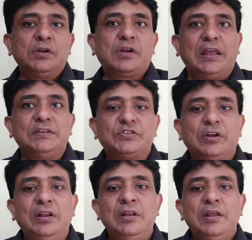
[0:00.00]

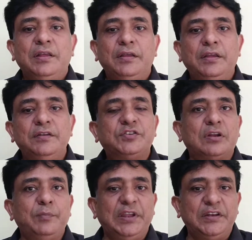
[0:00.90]
cultural
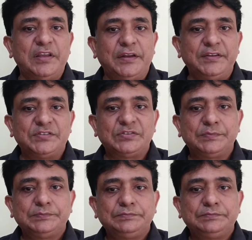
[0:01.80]
intermediaries.